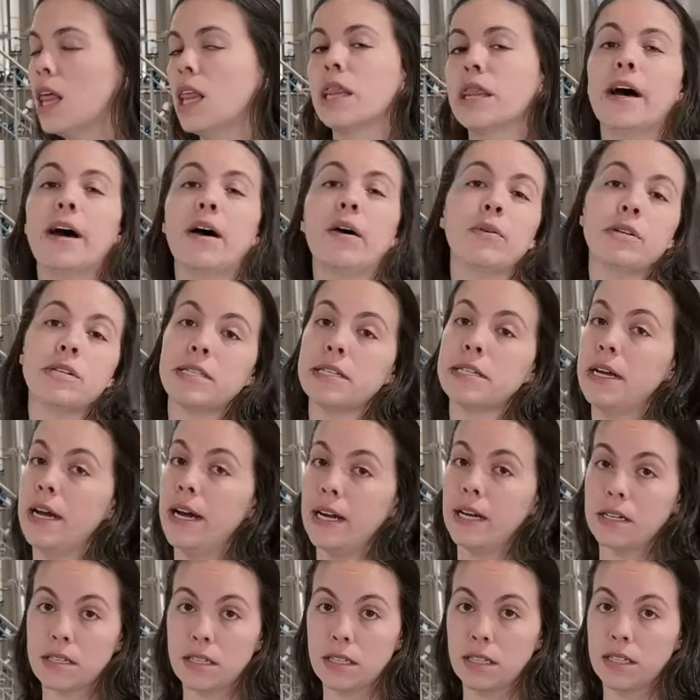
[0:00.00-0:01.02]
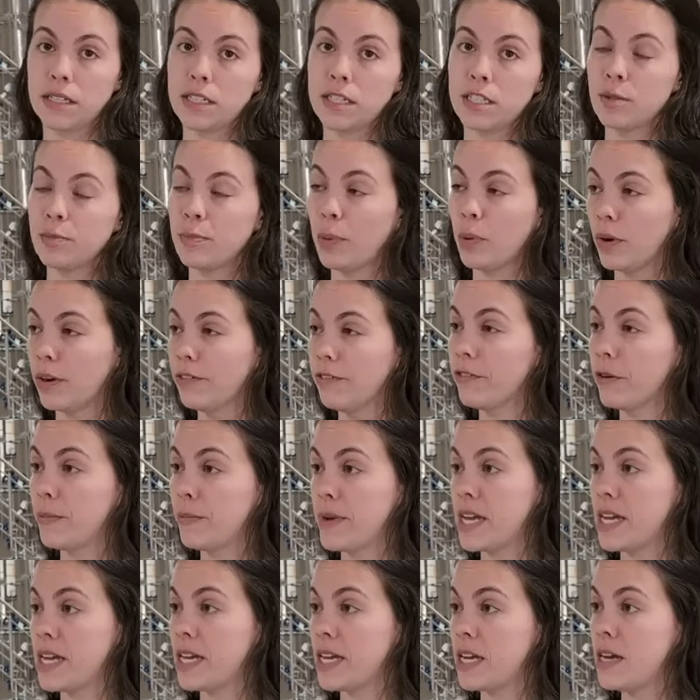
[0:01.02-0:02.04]
That was an excellent support for
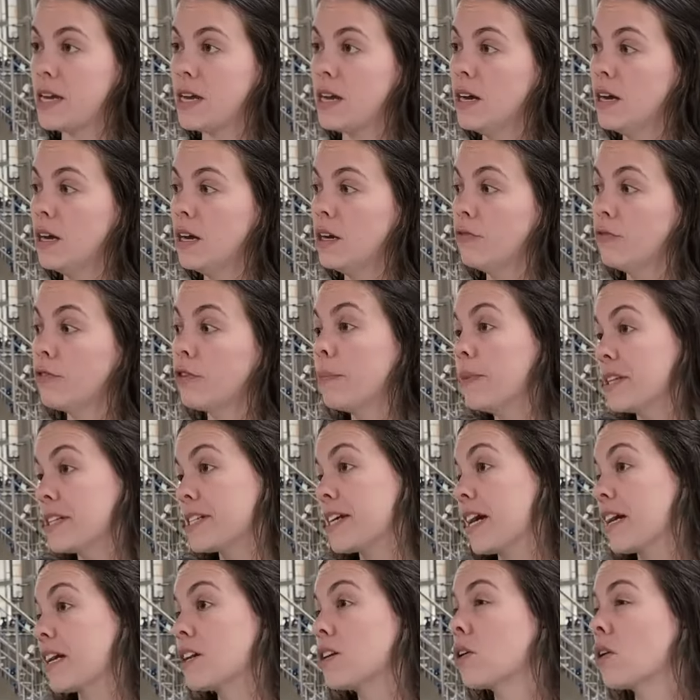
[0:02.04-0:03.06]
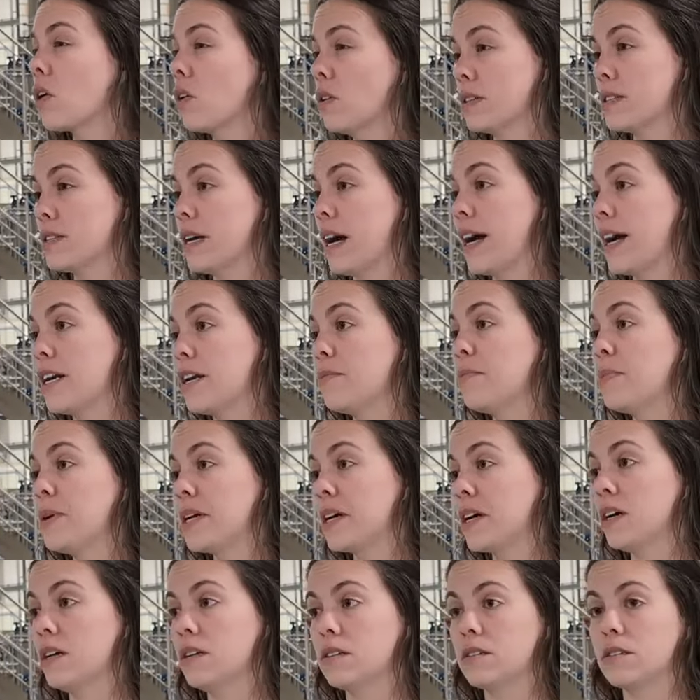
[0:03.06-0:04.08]
me from the technical side
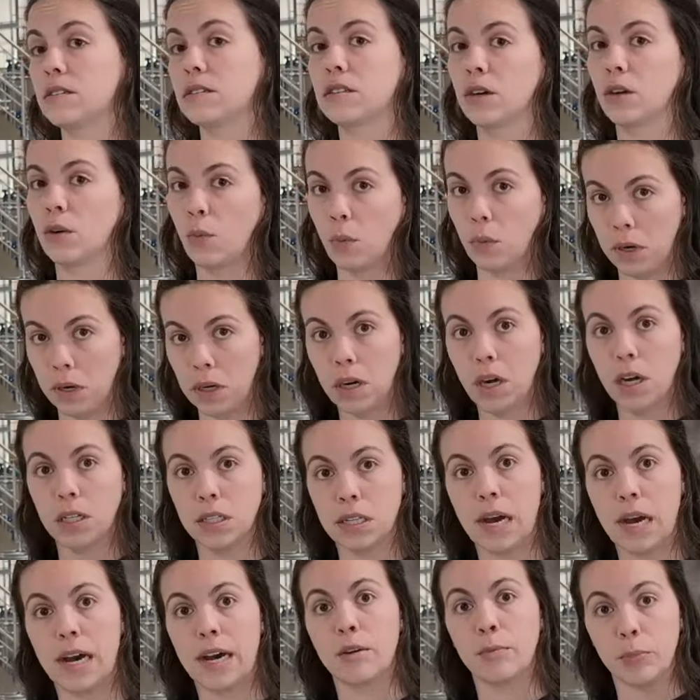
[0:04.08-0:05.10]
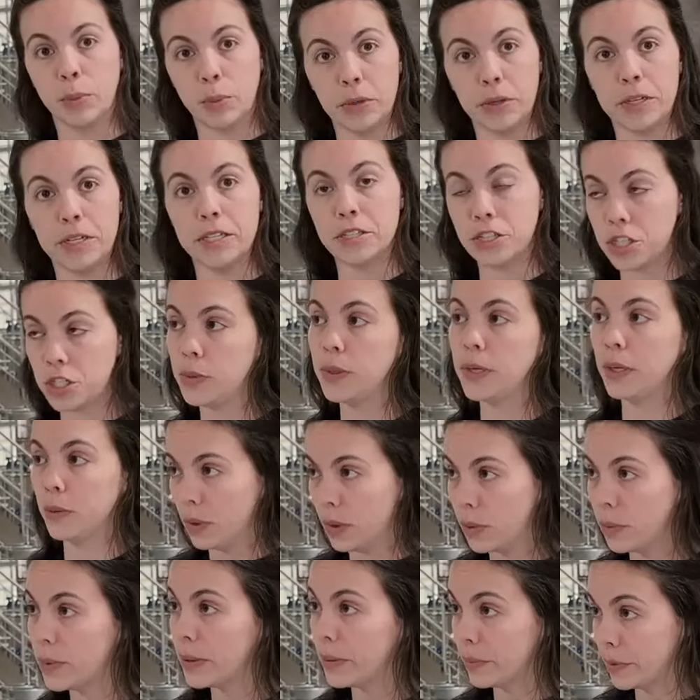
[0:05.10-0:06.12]
because okay. there weren't a lot of breweries doing
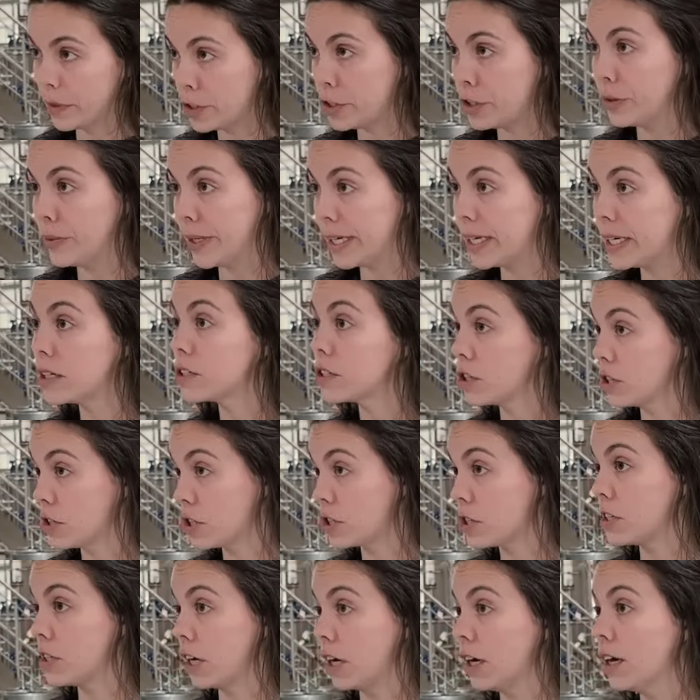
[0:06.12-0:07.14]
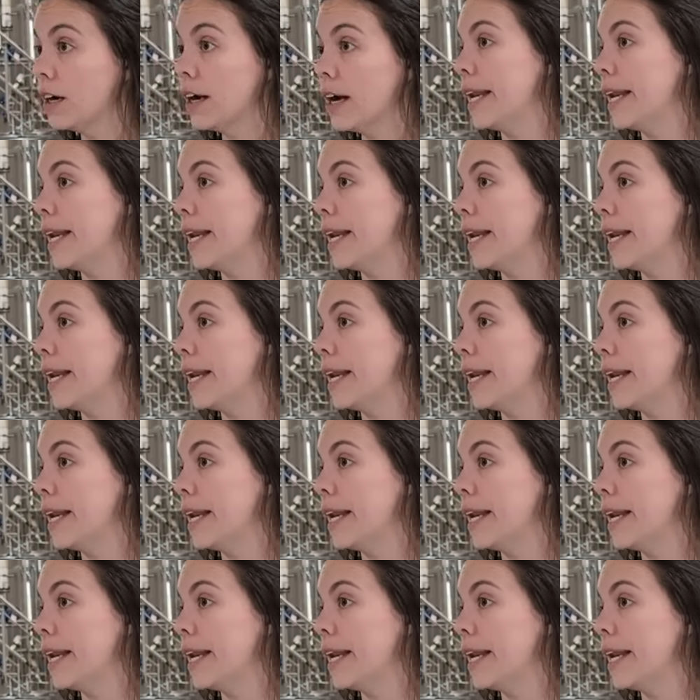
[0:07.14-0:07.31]
what we were doing to start.